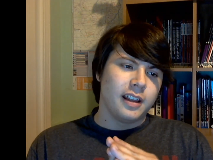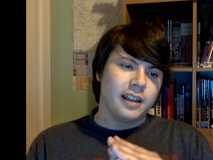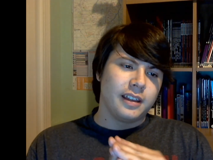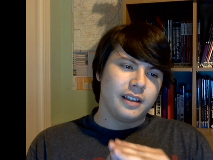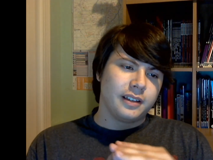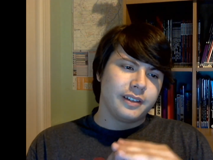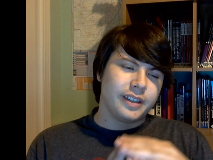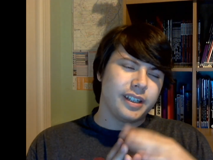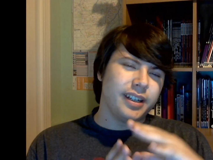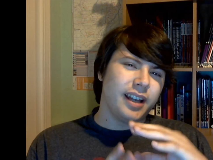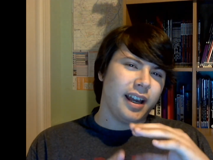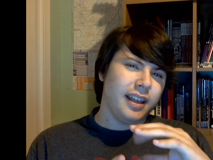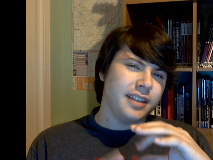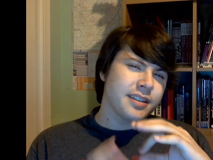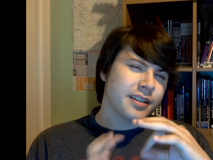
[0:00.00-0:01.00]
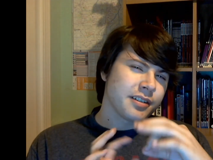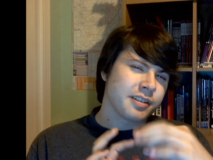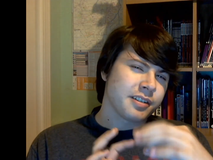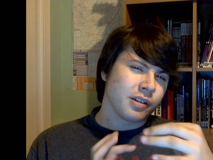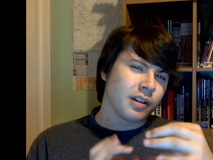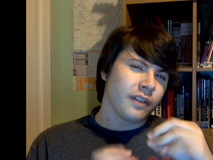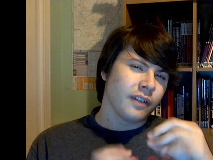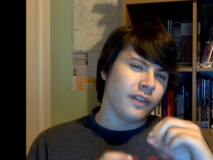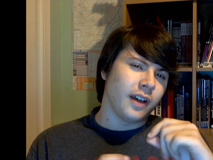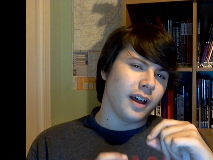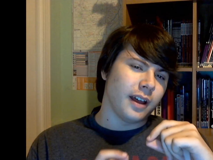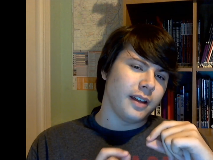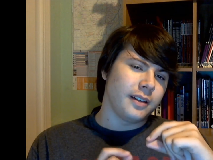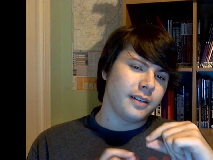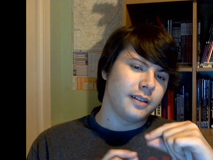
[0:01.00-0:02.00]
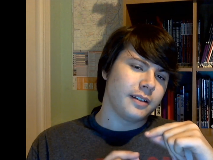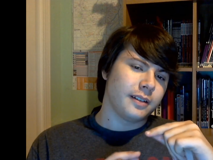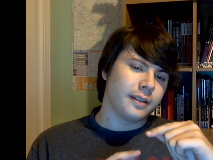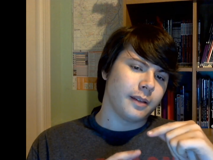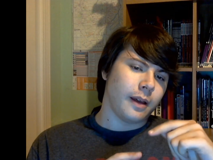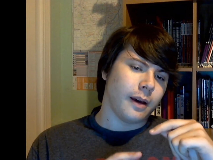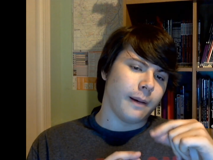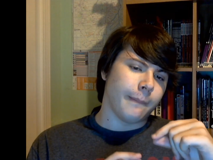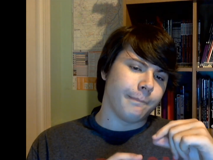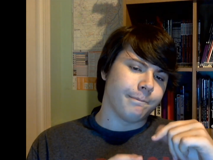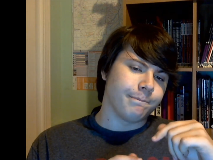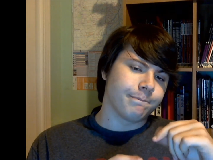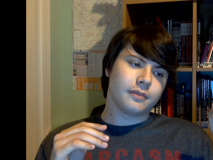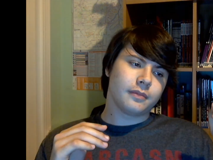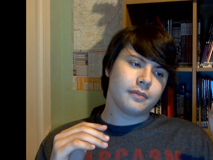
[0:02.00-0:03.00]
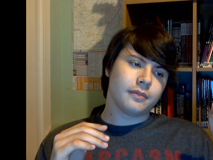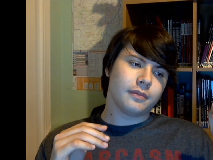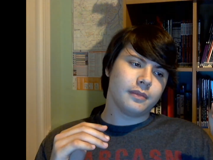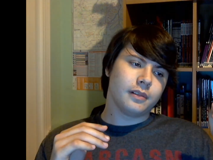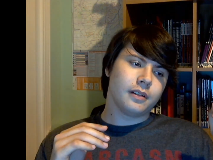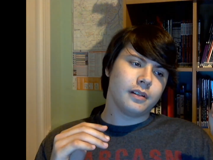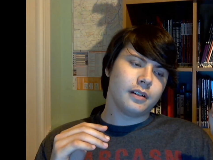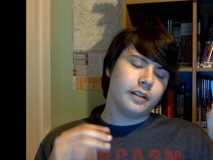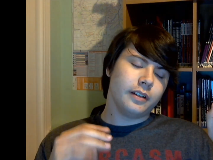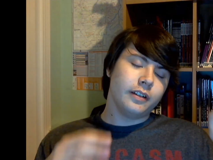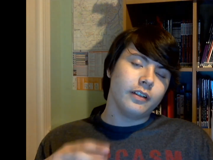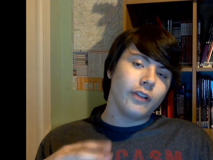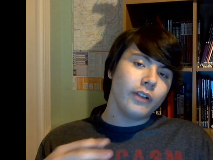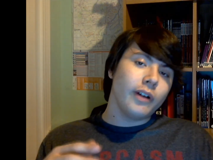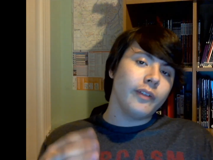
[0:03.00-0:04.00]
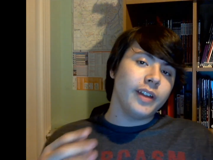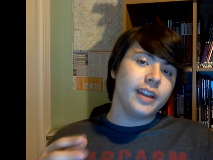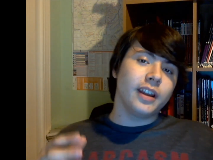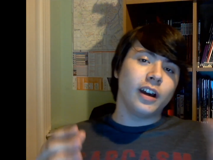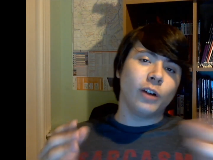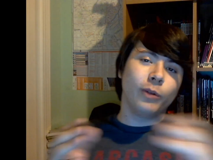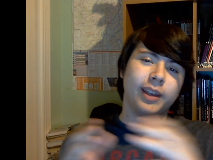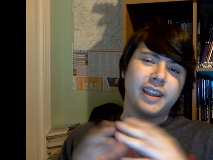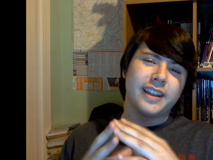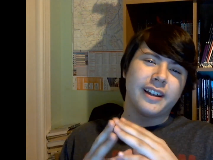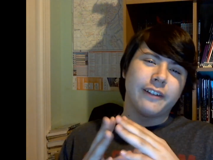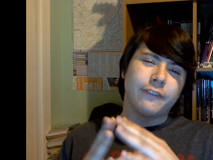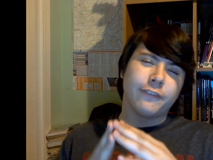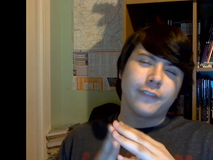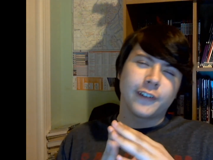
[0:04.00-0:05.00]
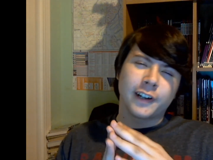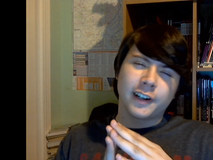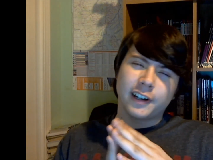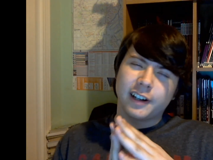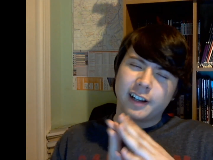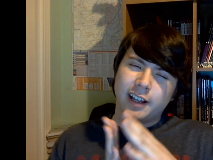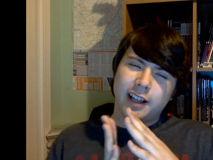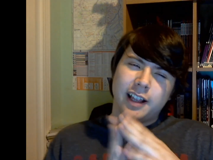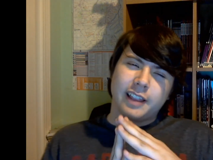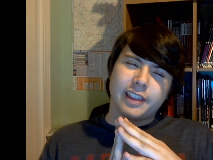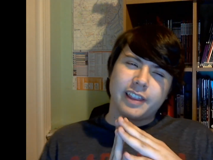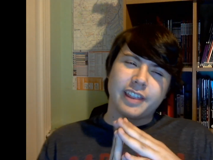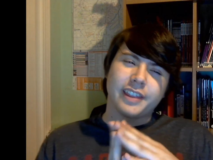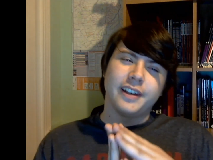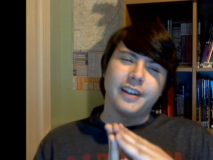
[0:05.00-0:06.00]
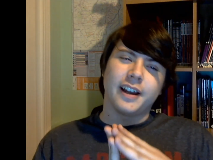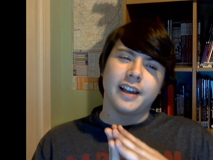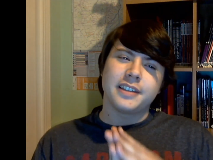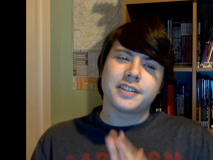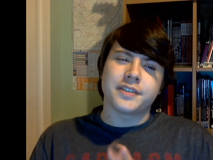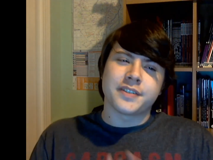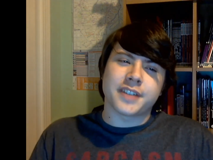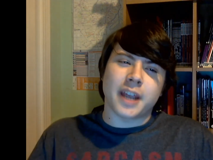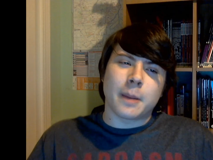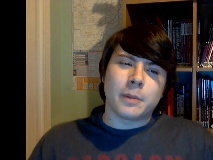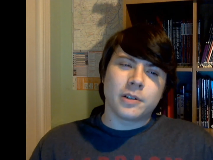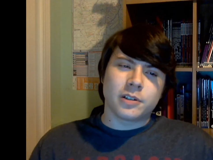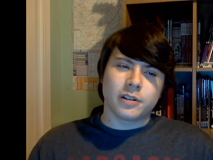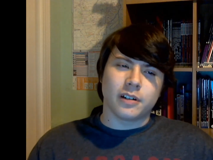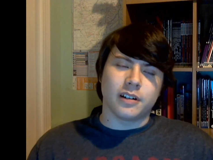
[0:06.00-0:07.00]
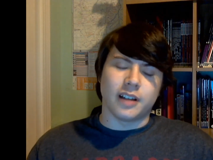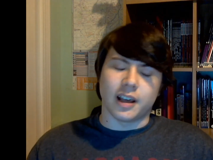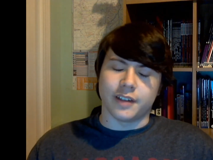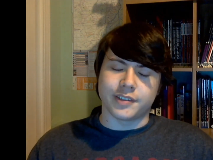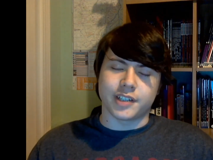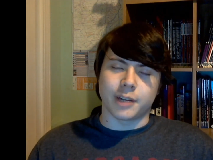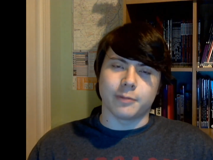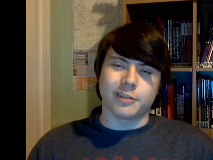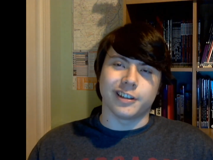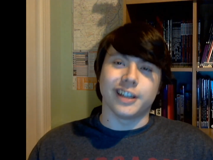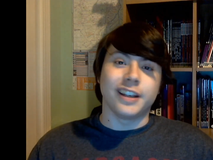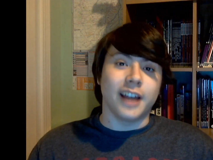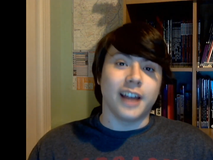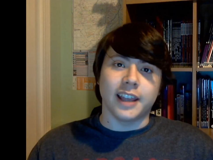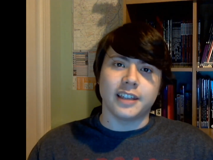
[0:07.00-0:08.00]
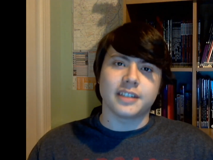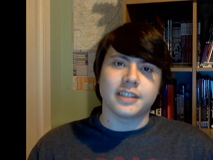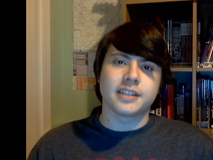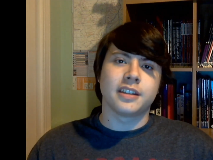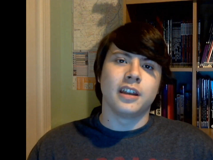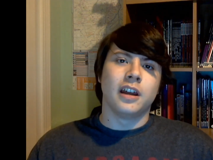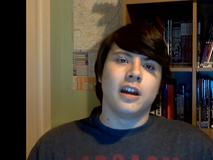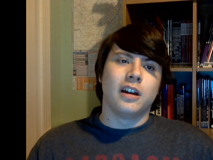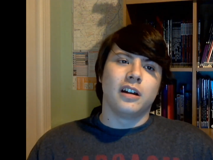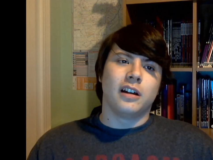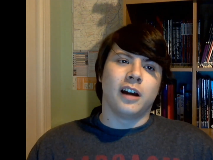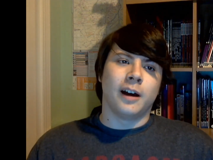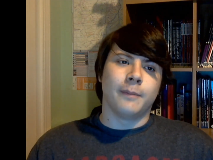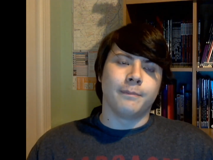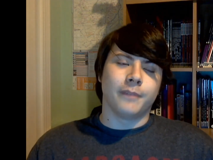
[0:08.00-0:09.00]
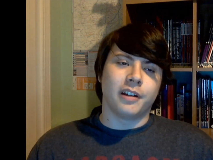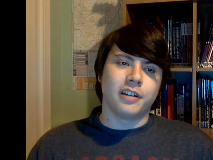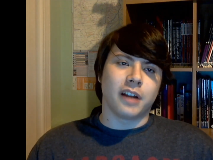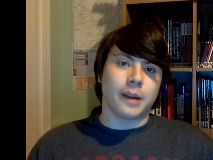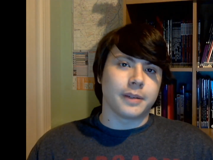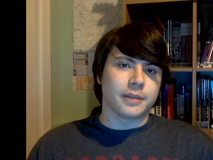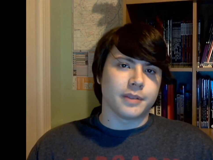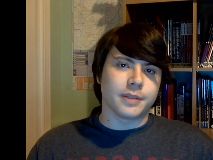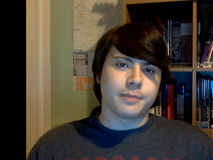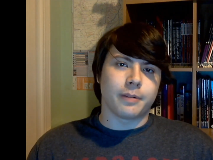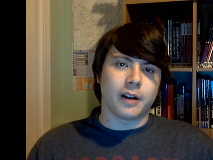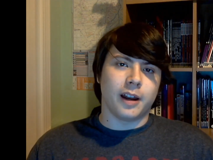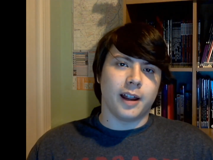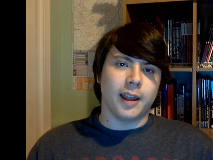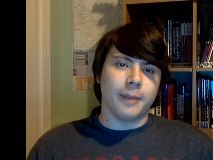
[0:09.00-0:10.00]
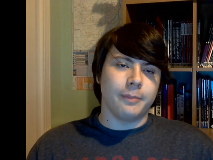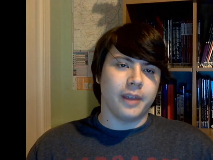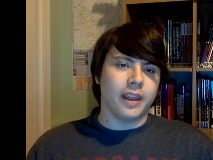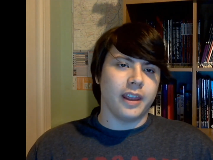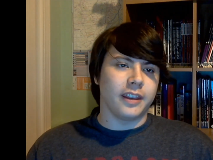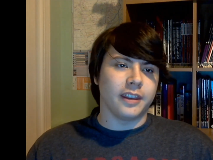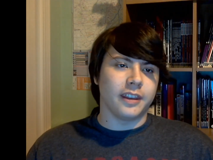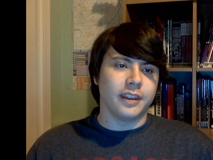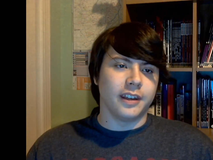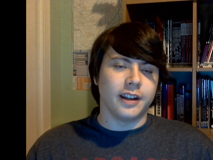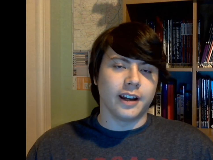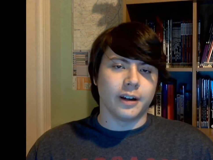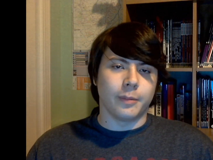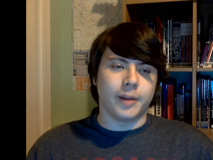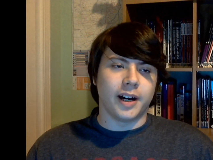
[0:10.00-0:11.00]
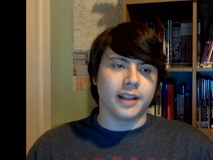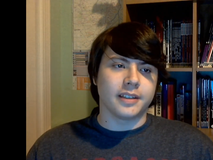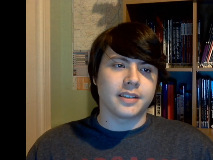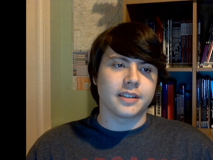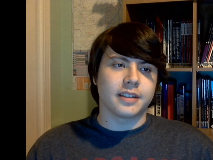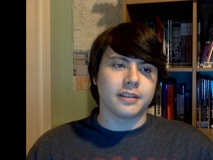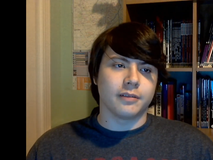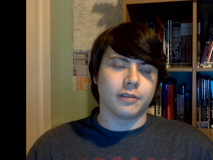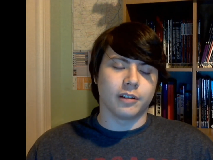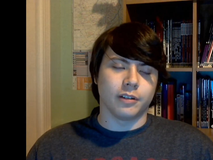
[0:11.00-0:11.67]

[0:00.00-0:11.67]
The knights are sort of a knowing what we know, we can infer that the Knights of Cybertron, the Knights under Optimus Prime and the Dinobots, who were the